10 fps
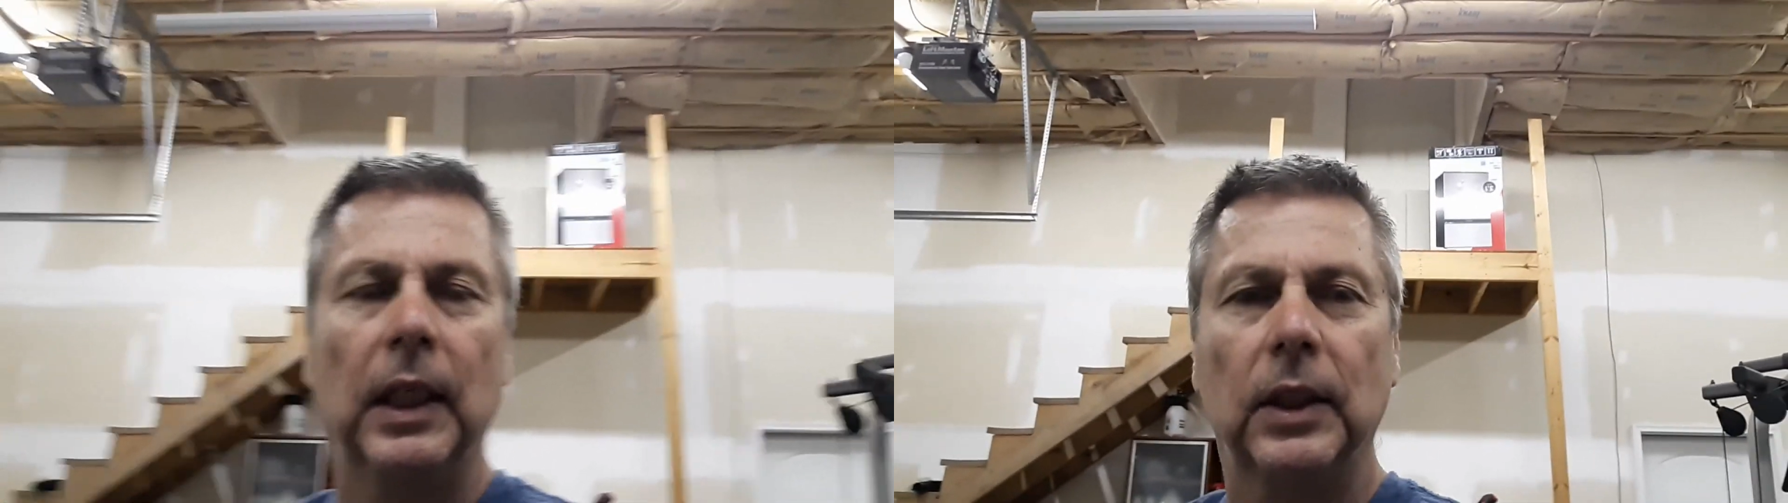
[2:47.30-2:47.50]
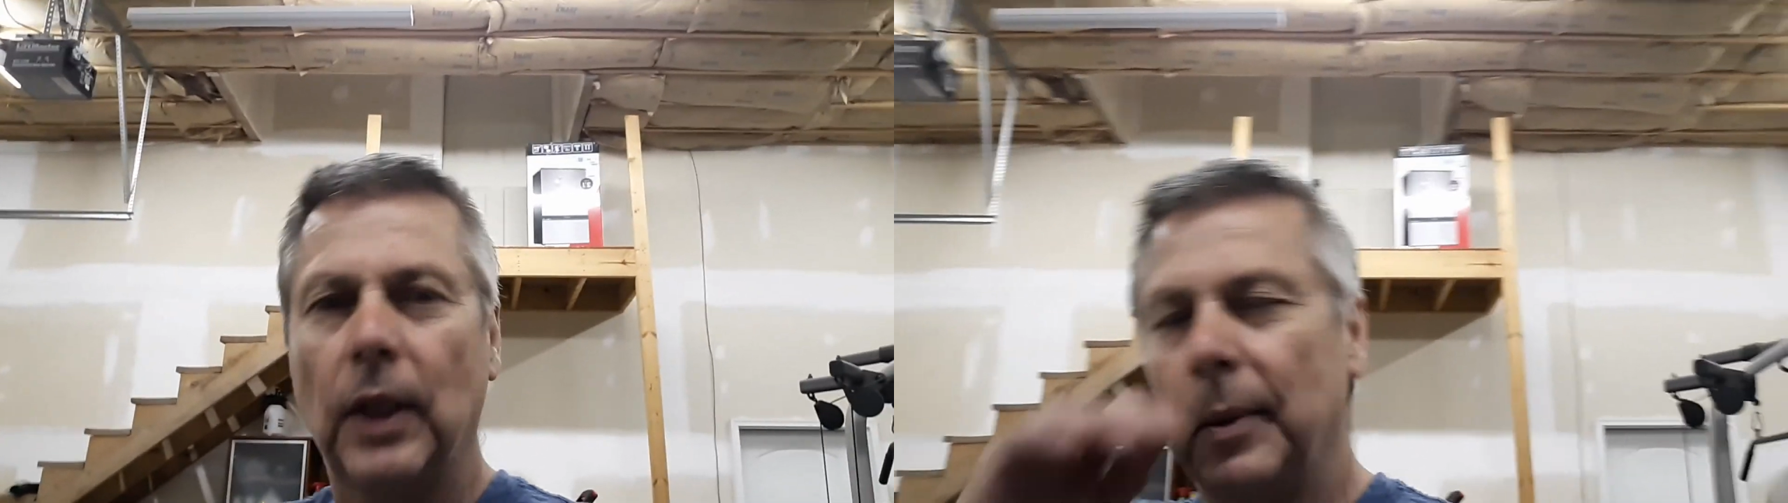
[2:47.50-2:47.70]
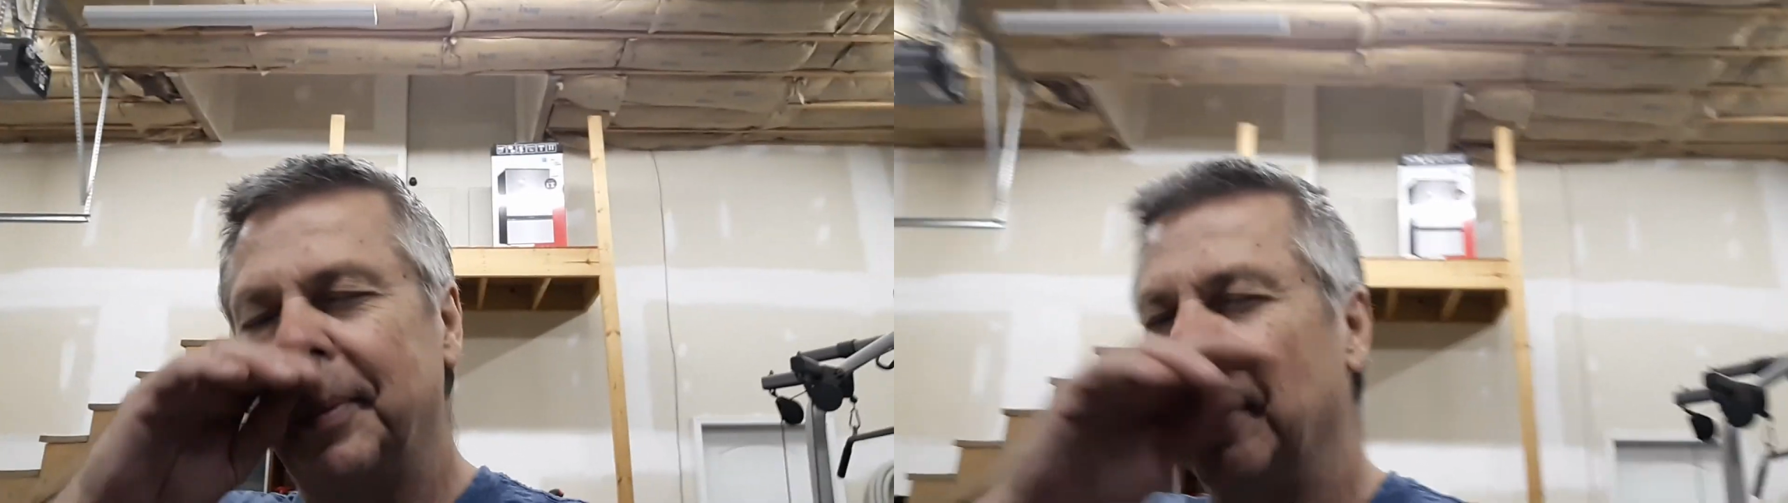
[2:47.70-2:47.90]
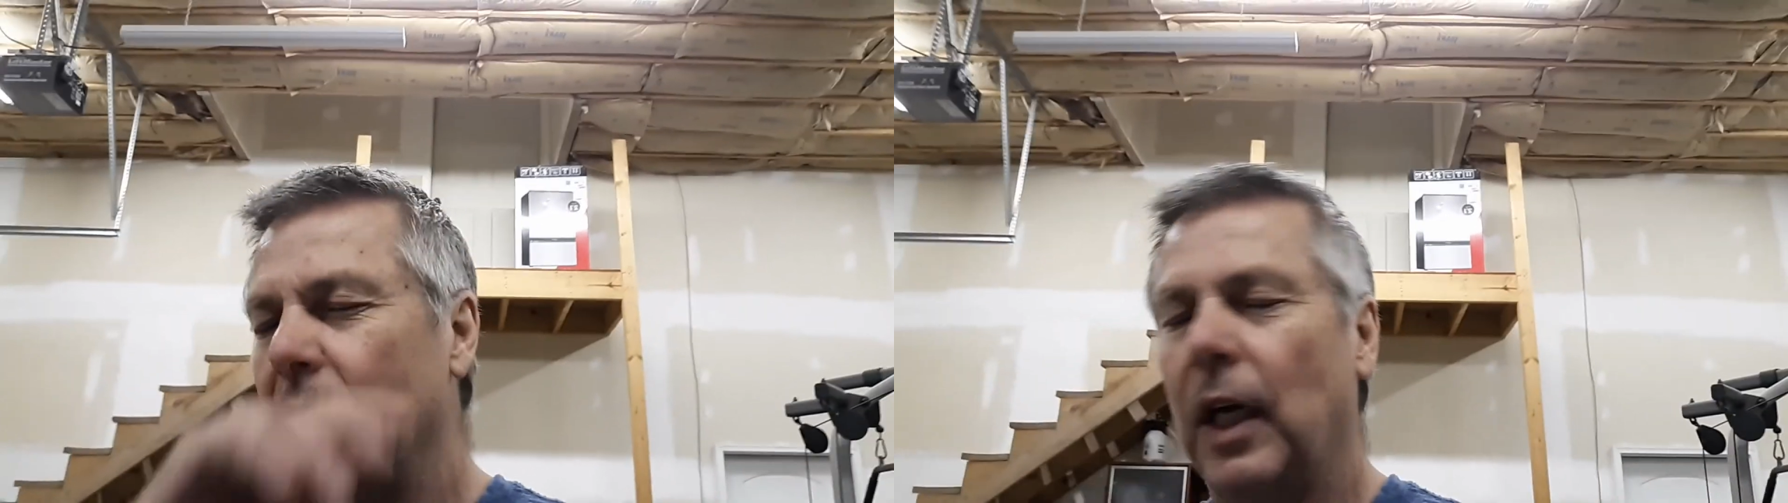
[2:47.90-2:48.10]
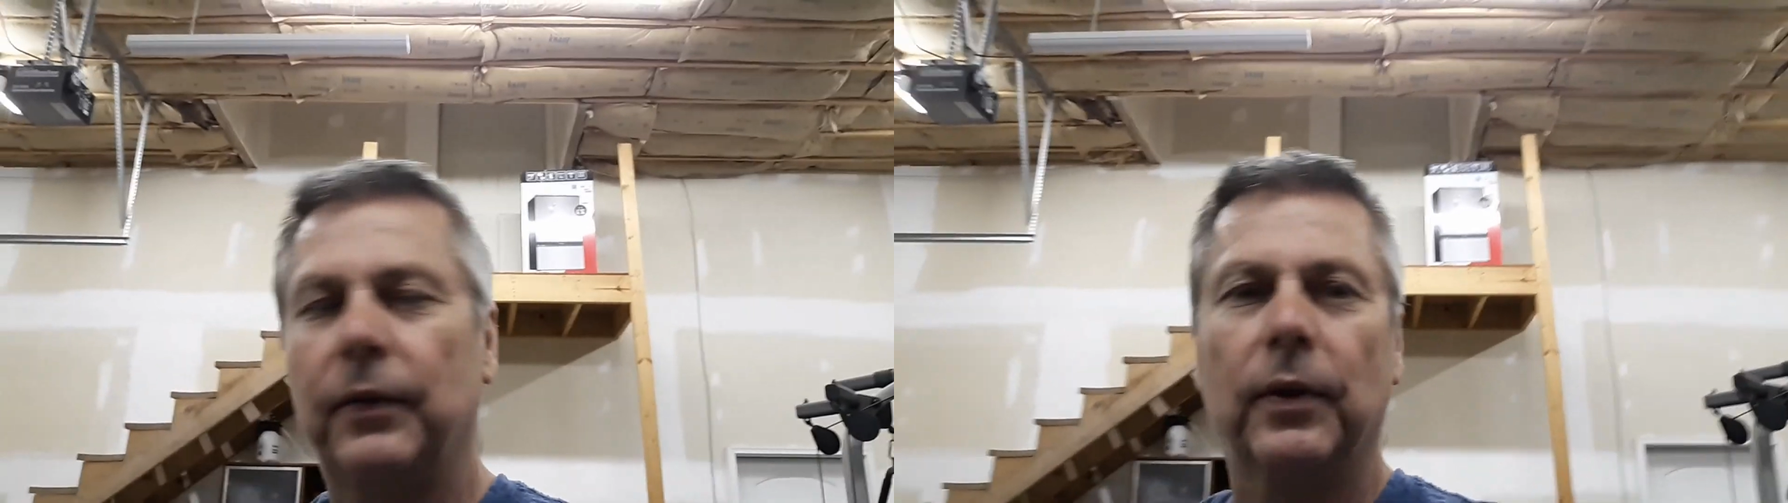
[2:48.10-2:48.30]
So I've been
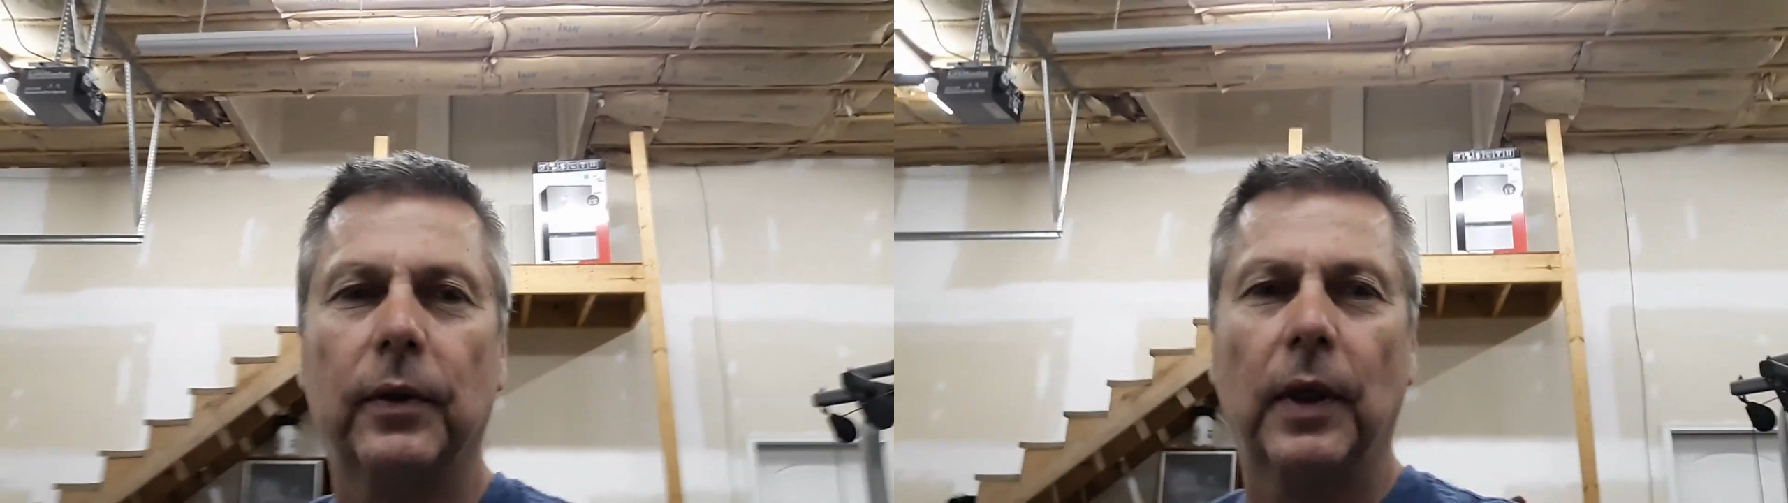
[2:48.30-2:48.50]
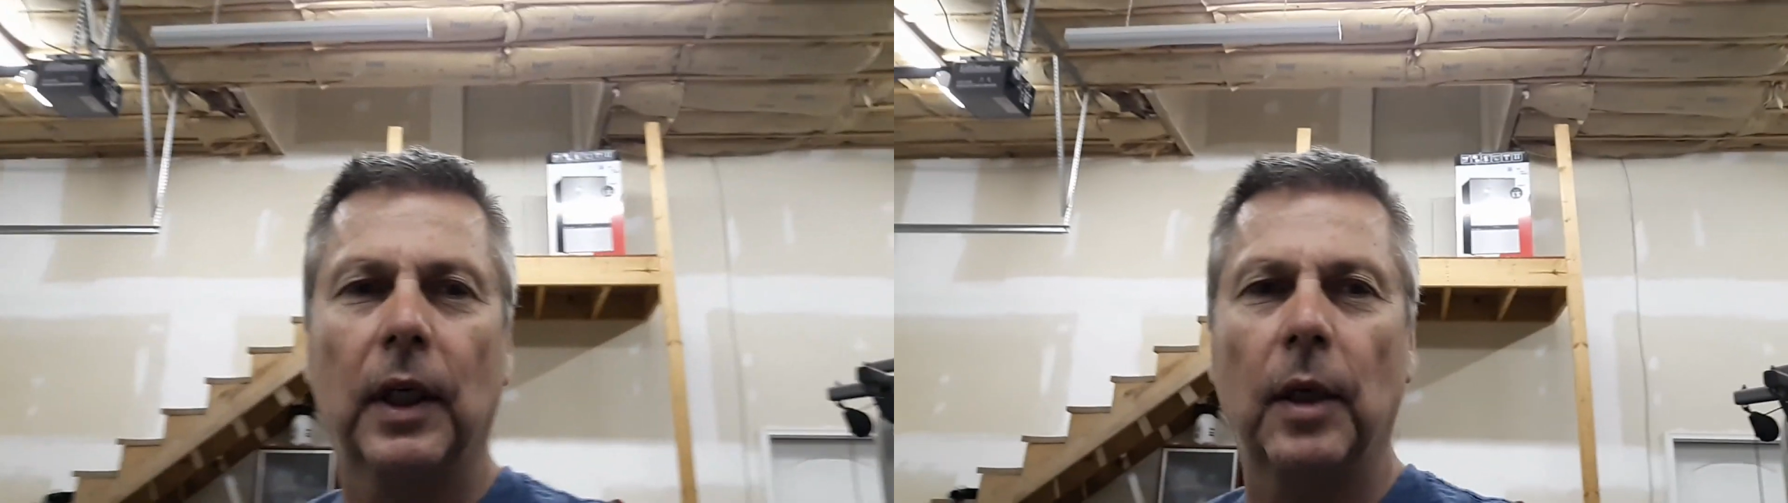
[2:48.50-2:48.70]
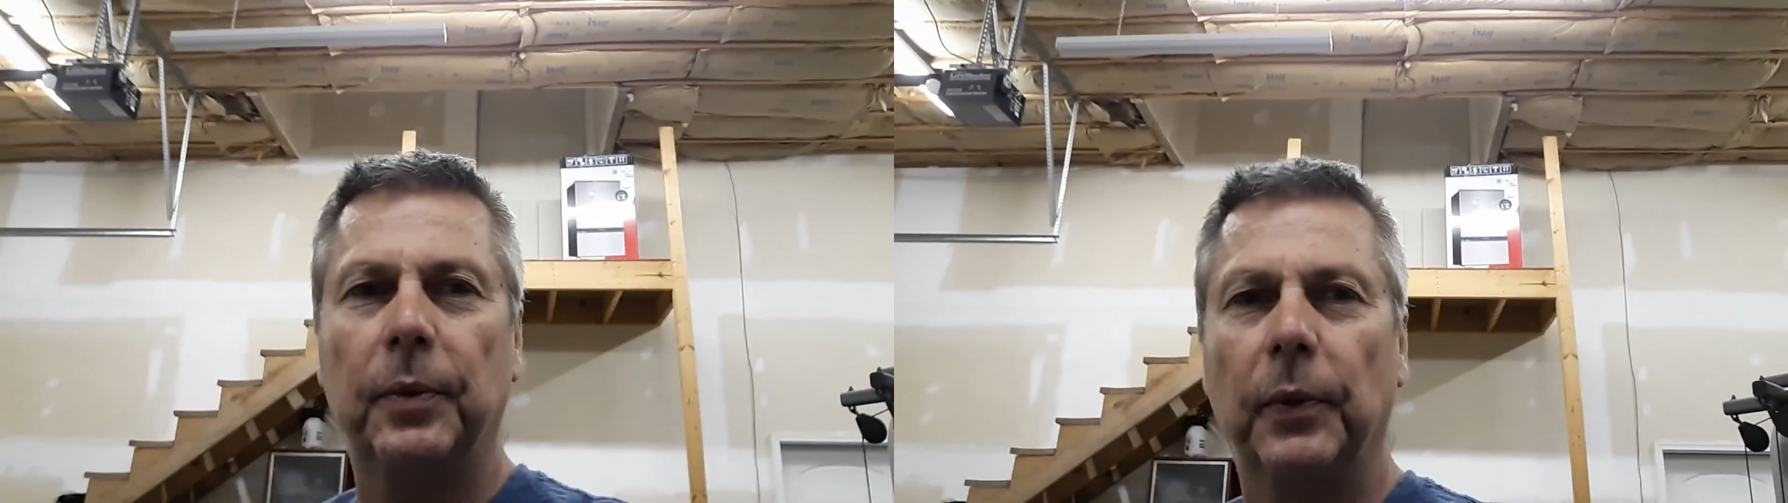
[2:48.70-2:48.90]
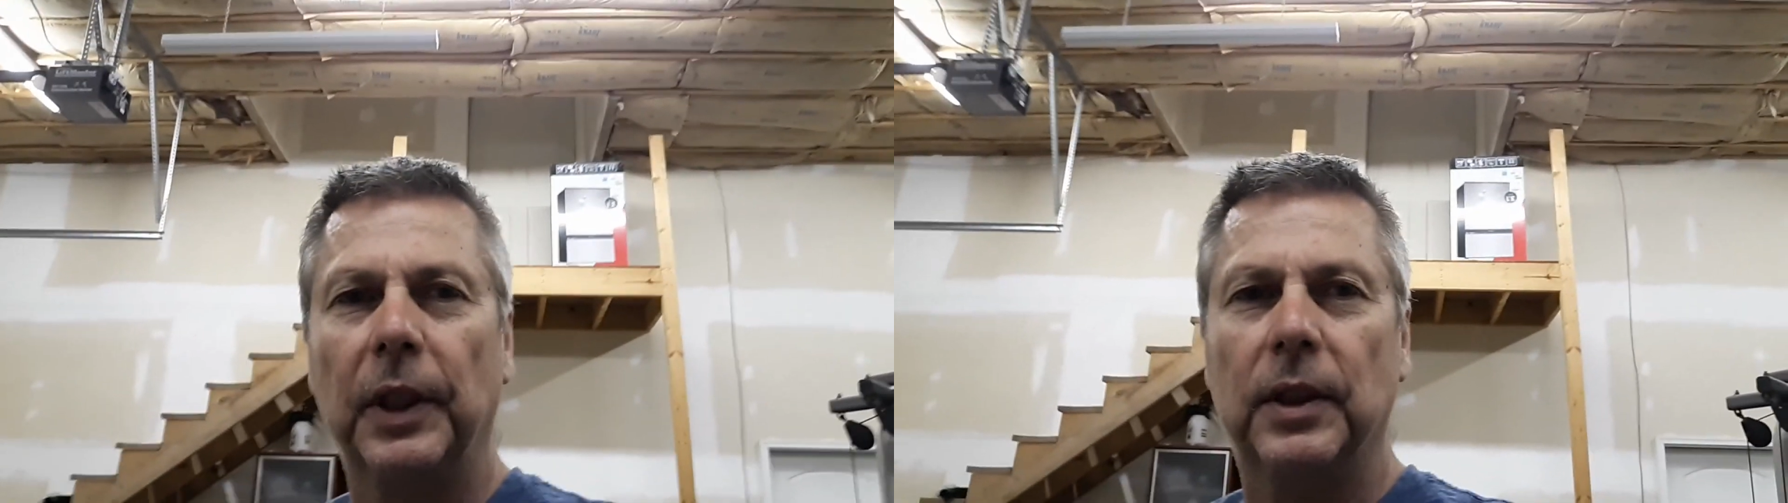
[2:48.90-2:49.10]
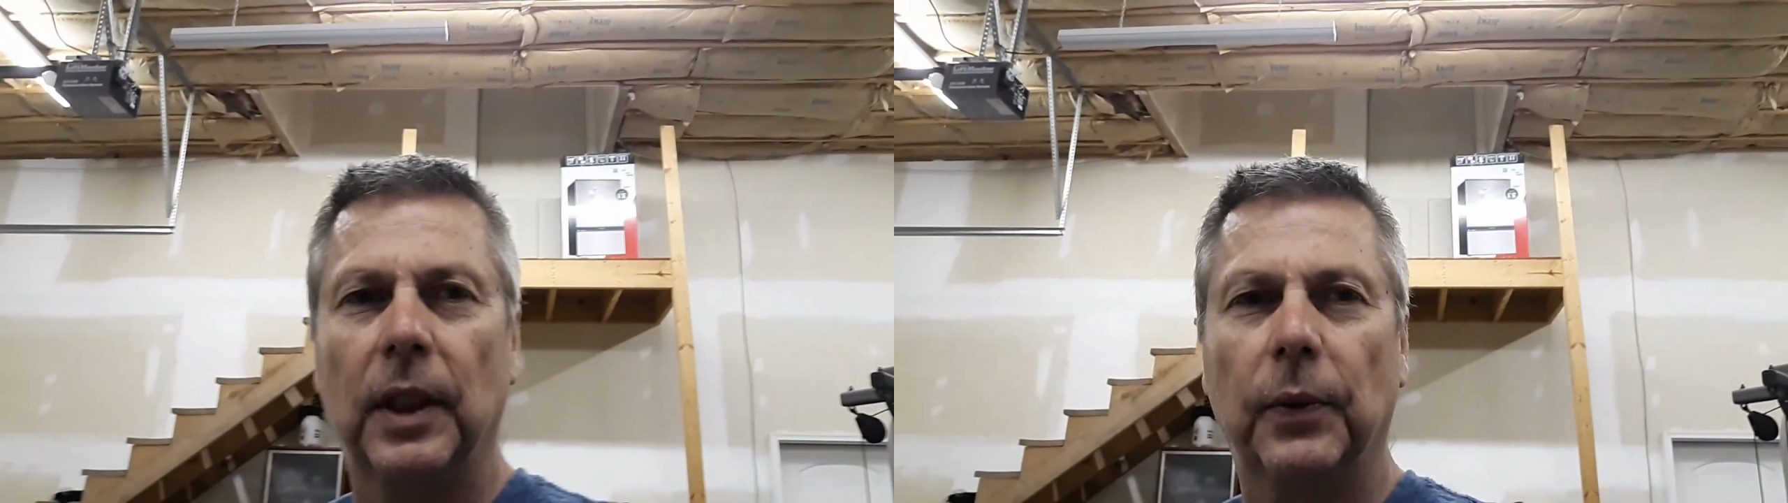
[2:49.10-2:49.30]
putting it off for a couple
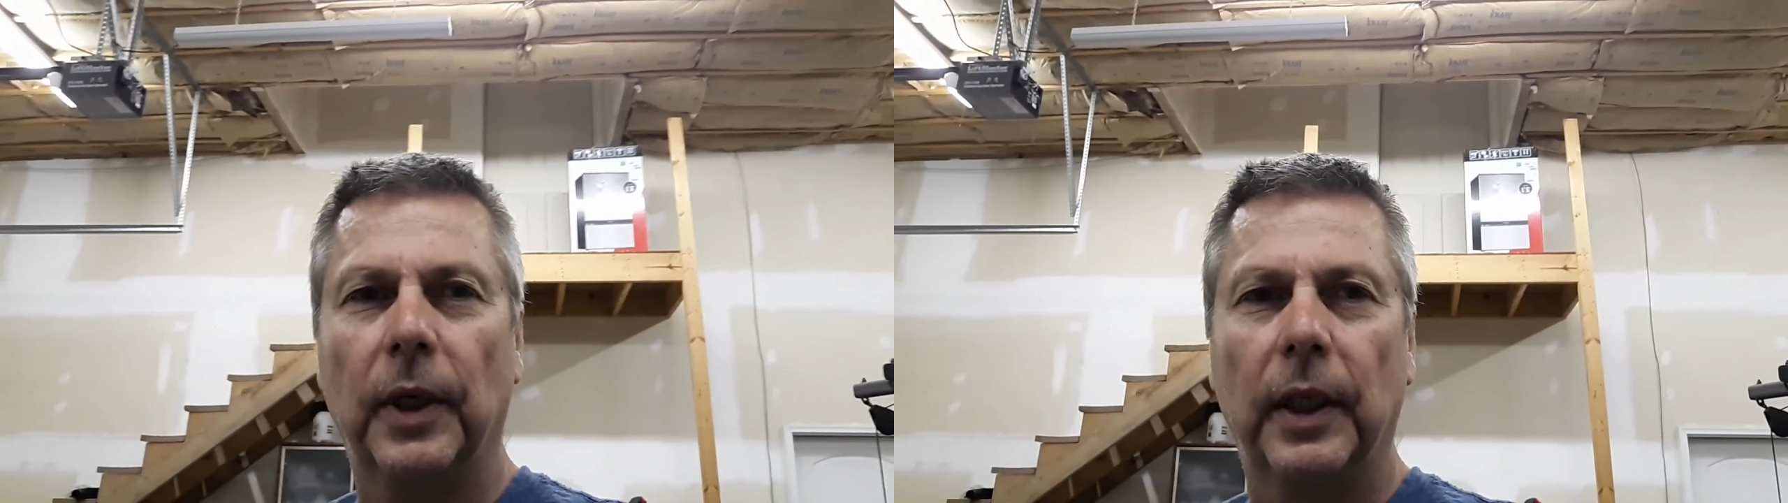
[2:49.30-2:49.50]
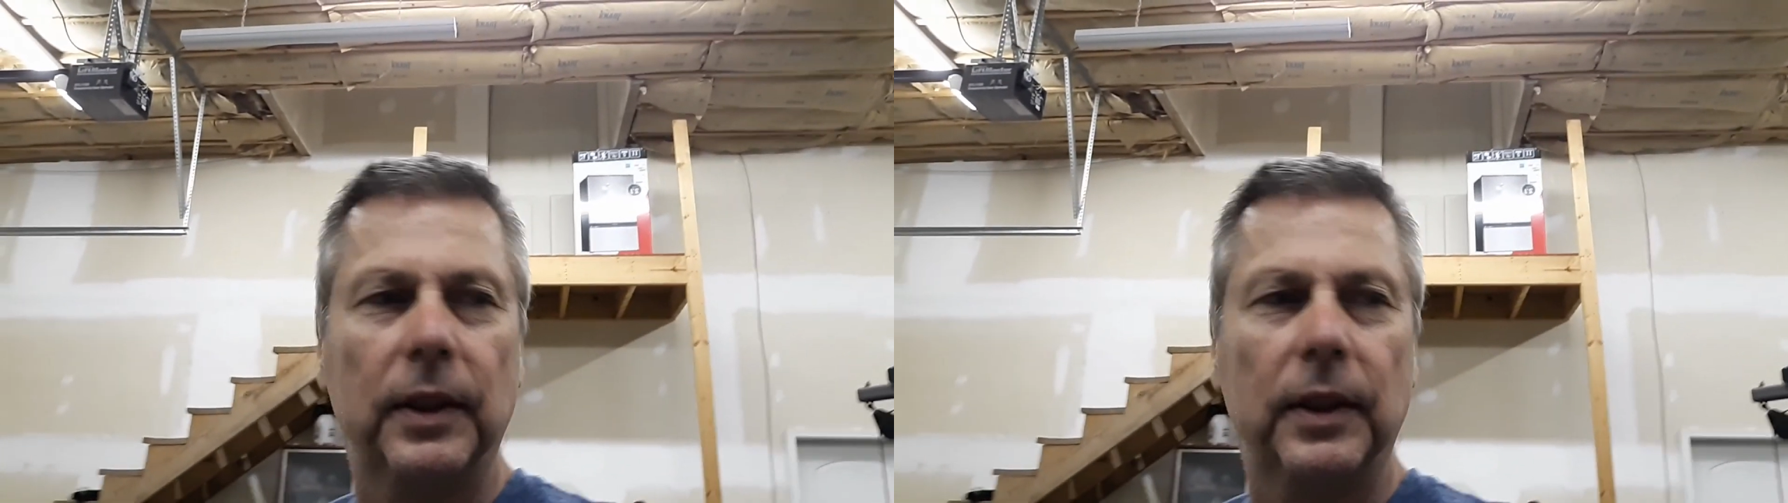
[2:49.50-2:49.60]
weeks anyway,